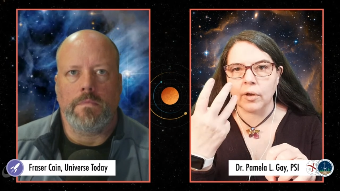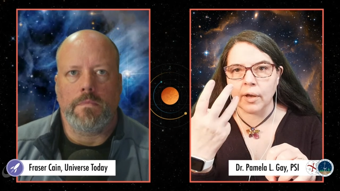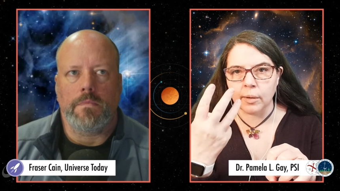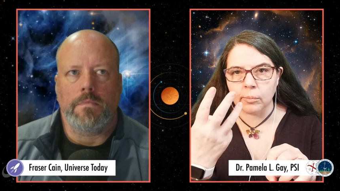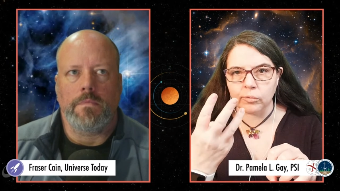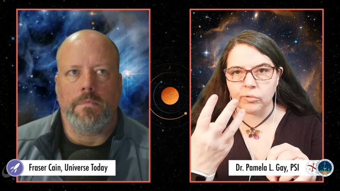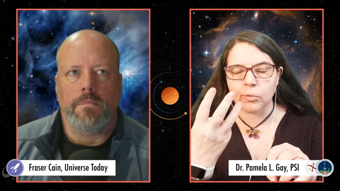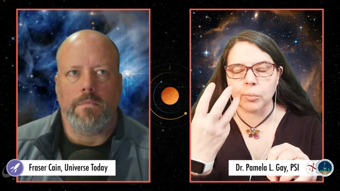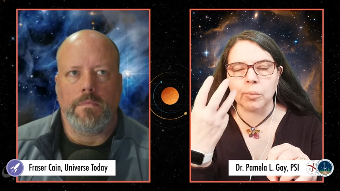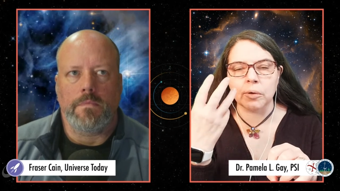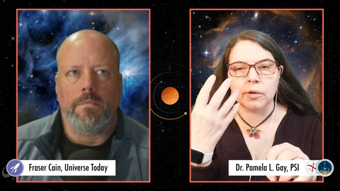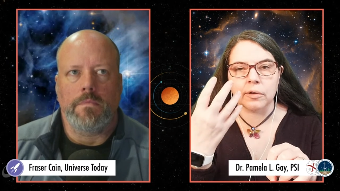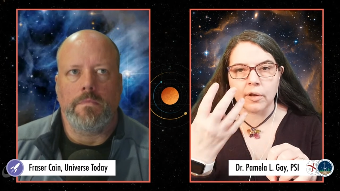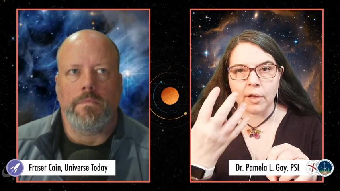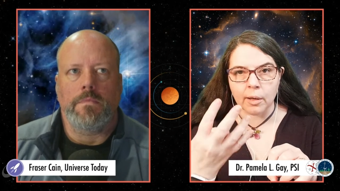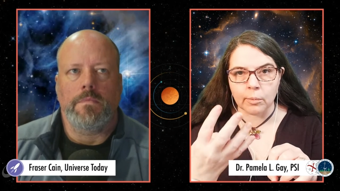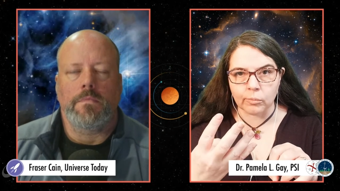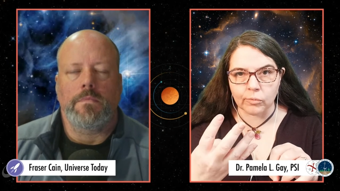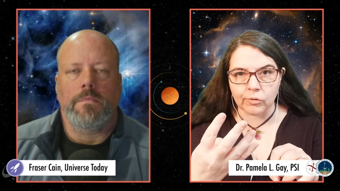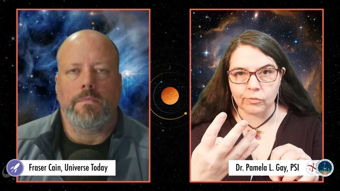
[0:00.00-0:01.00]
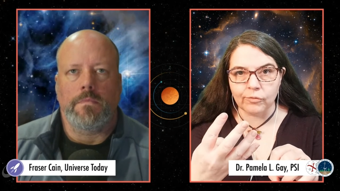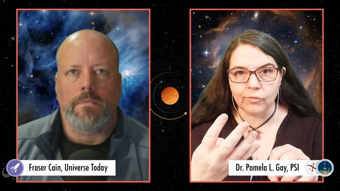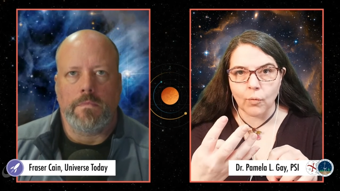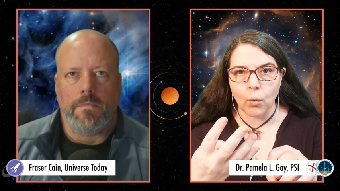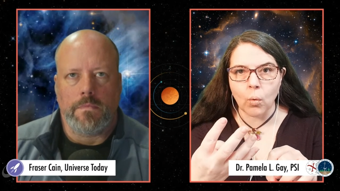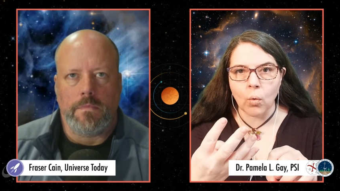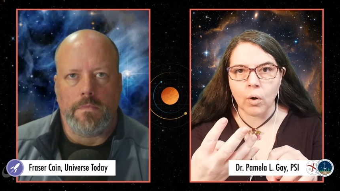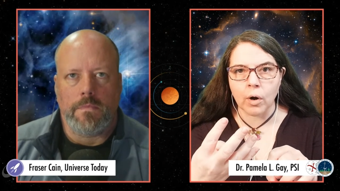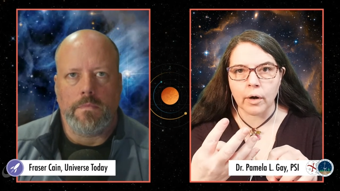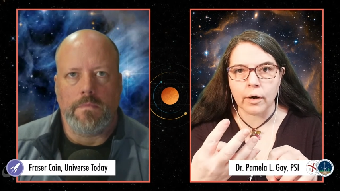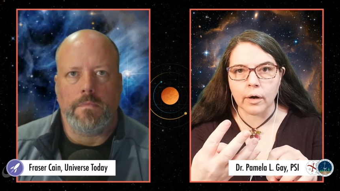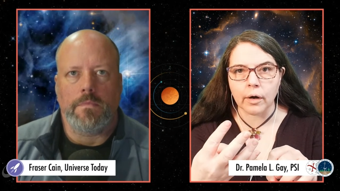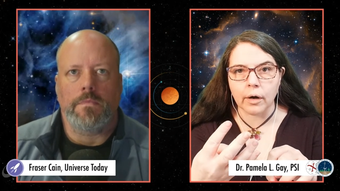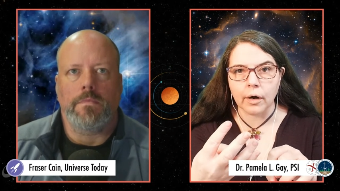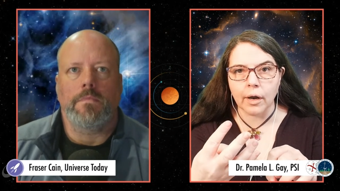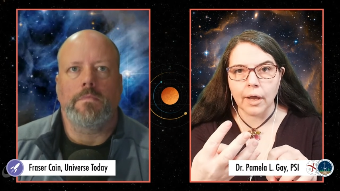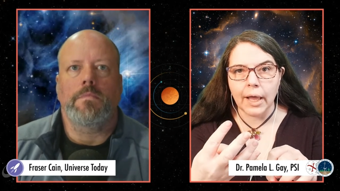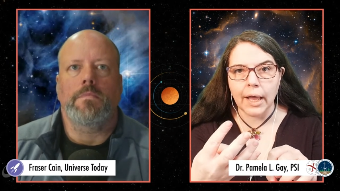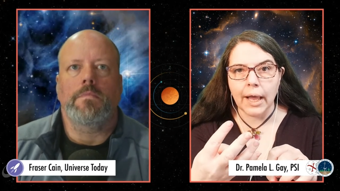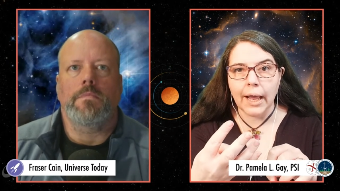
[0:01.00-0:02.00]
Speaker 1: times 3 times 4
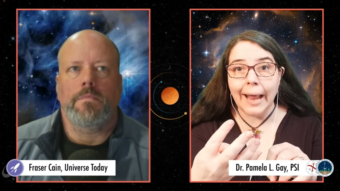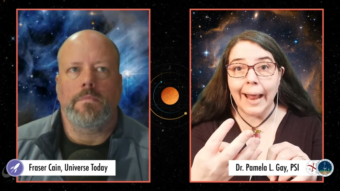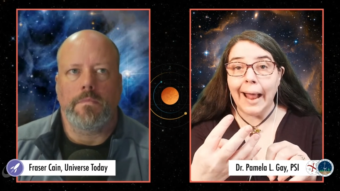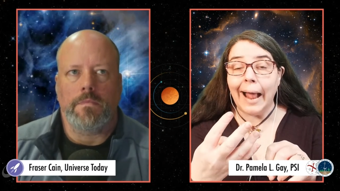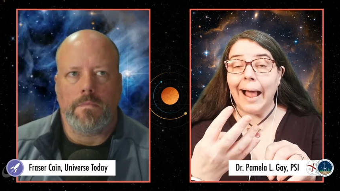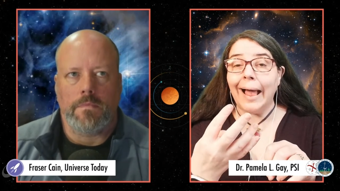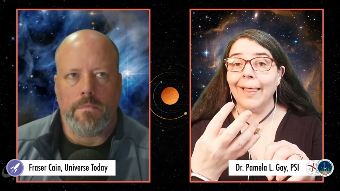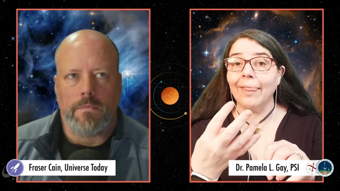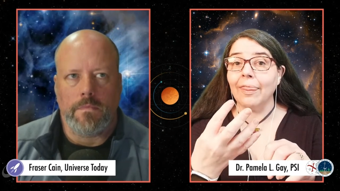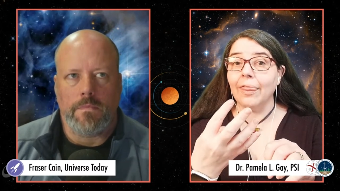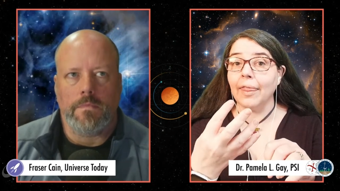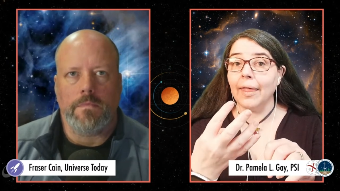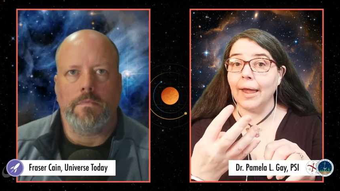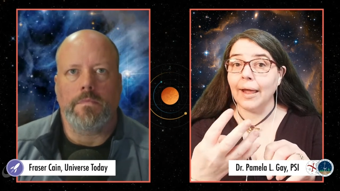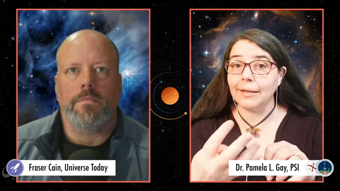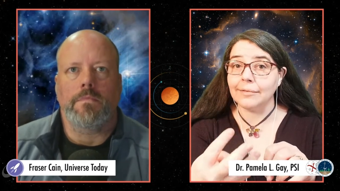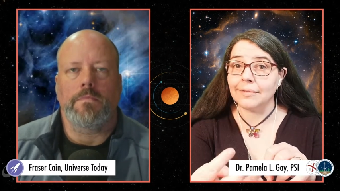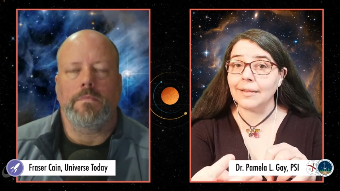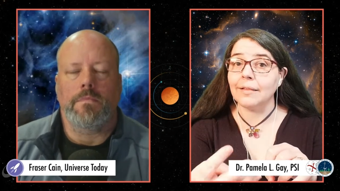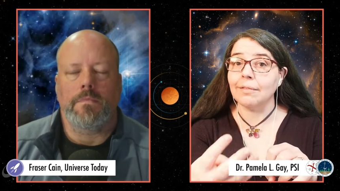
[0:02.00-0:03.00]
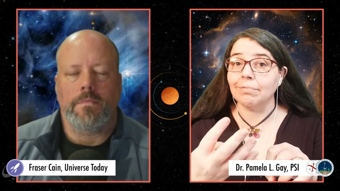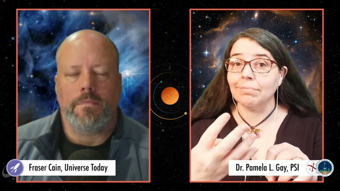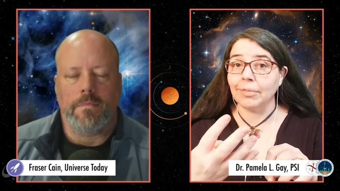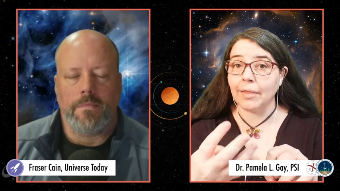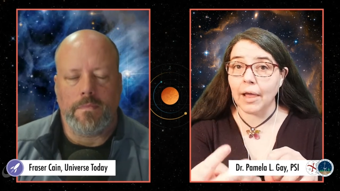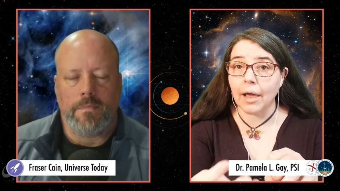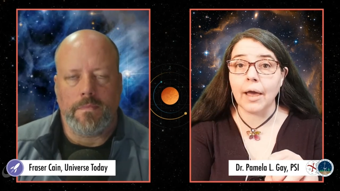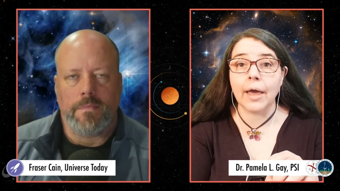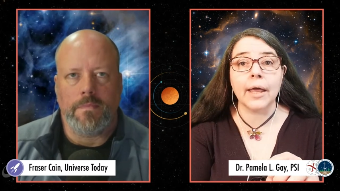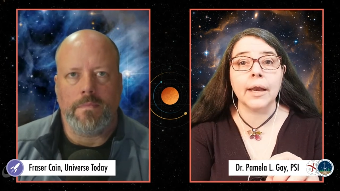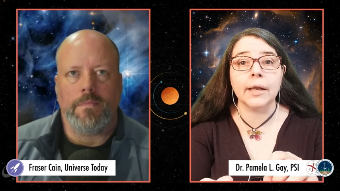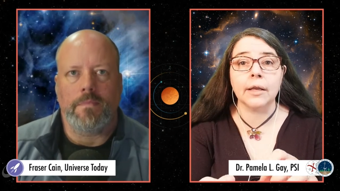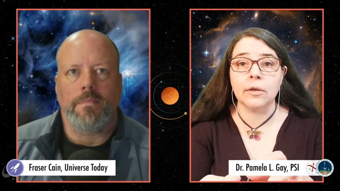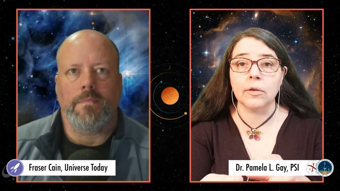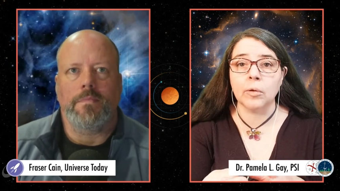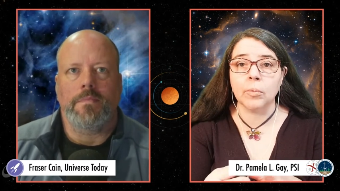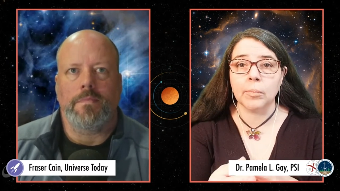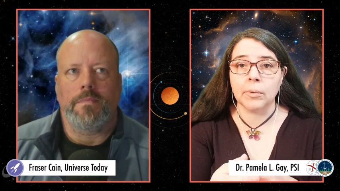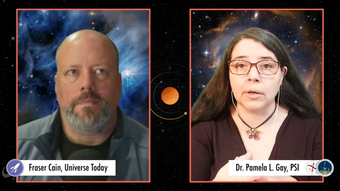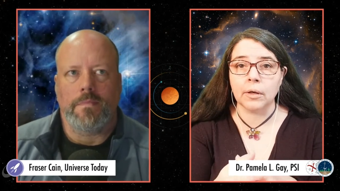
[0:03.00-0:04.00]
and that's a lot of
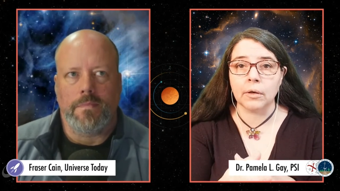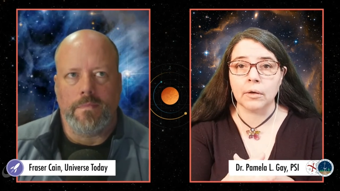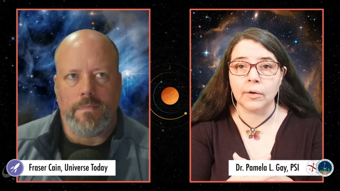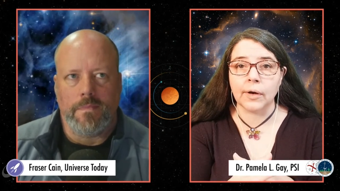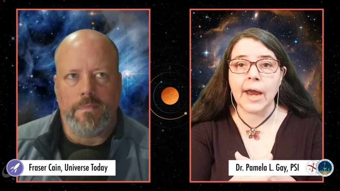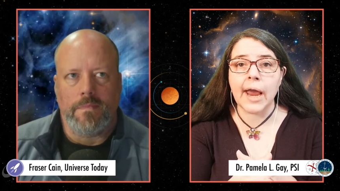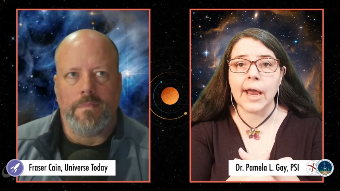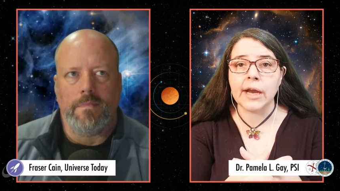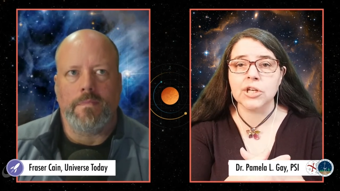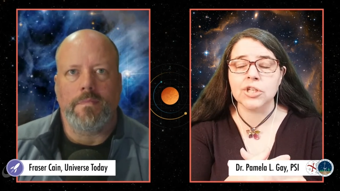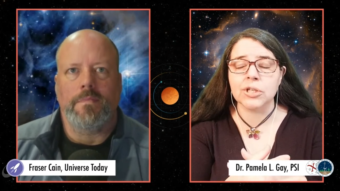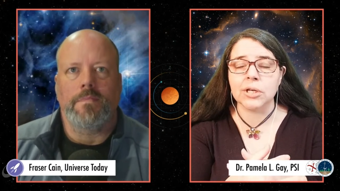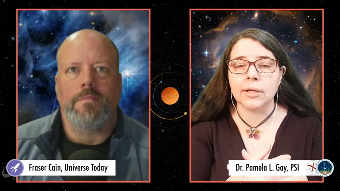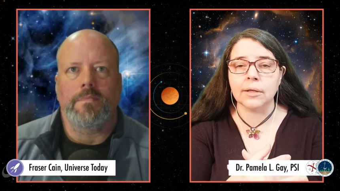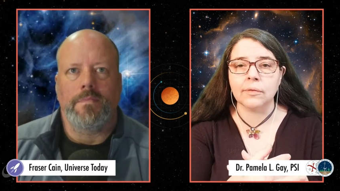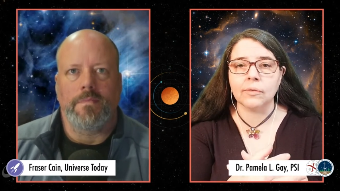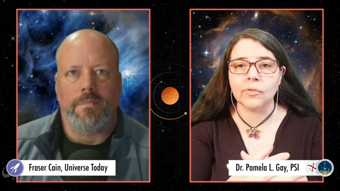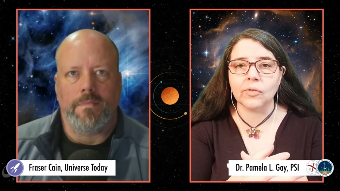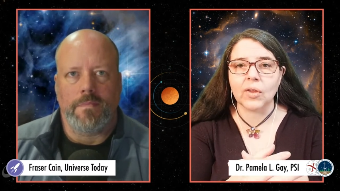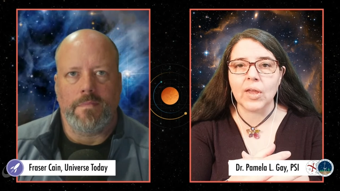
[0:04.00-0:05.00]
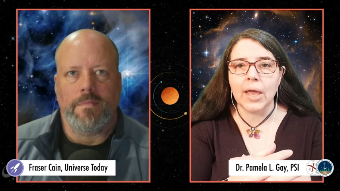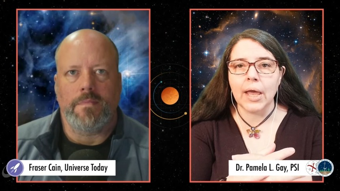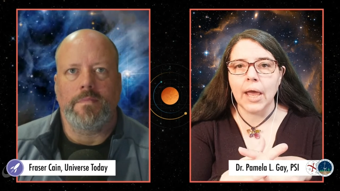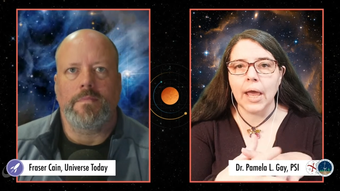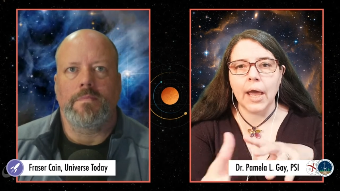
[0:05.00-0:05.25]
human interactions